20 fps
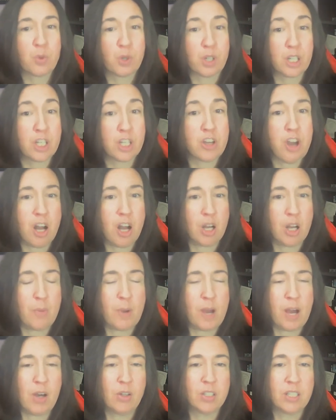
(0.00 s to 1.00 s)
We're going to talk
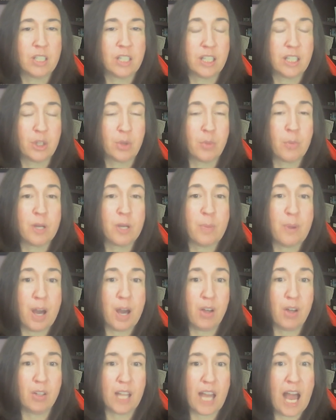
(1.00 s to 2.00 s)
about in a little bit
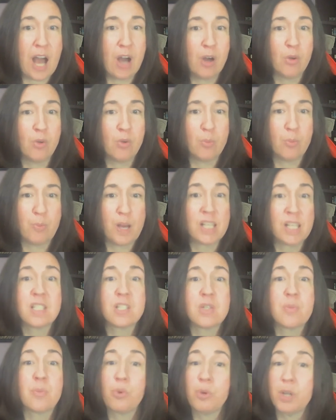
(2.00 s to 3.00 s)
about how best
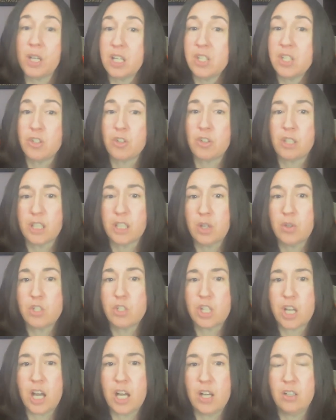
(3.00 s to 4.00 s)
to praise your Leo
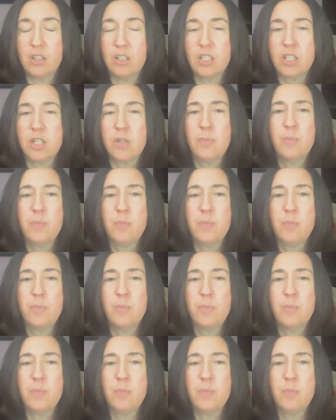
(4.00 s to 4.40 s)
child